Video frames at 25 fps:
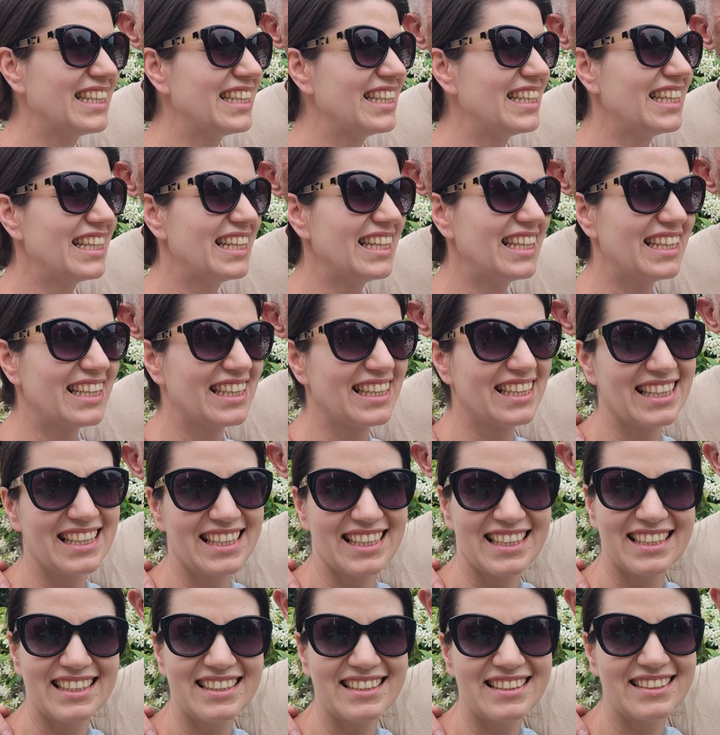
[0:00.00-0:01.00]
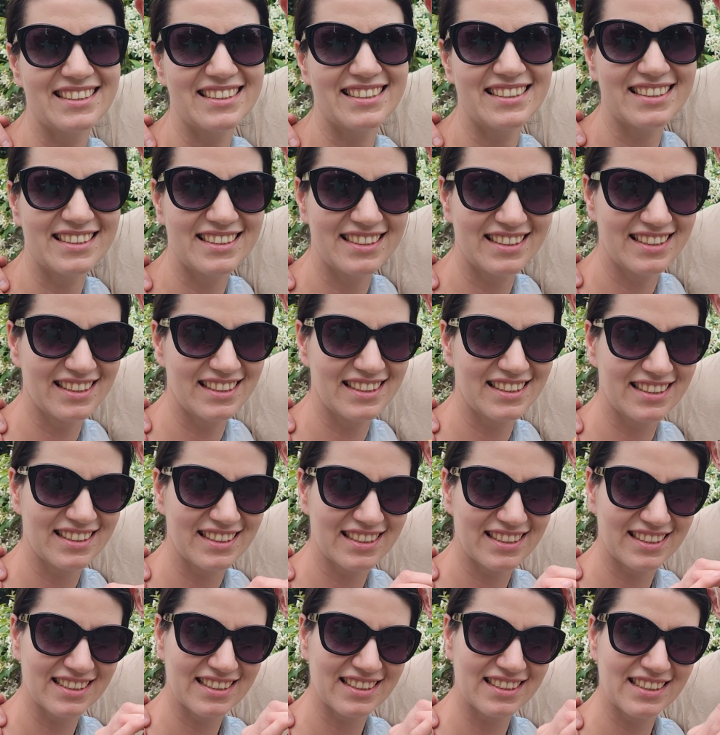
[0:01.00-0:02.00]

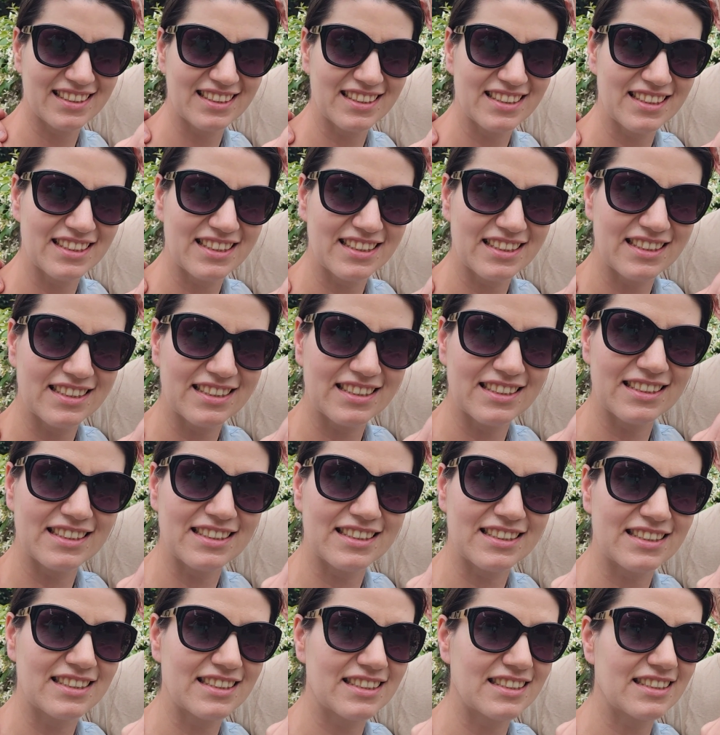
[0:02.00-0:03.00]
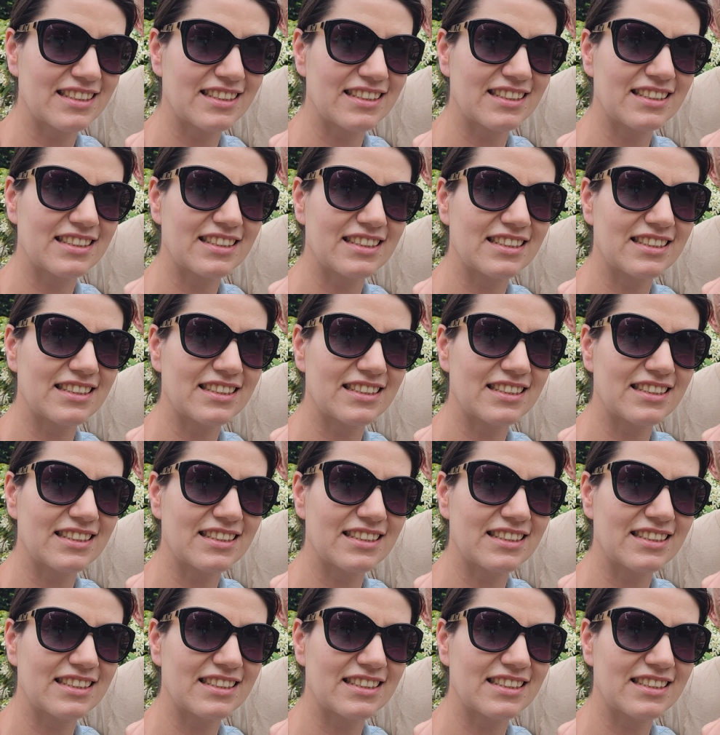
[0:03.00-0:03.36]
(not speaking)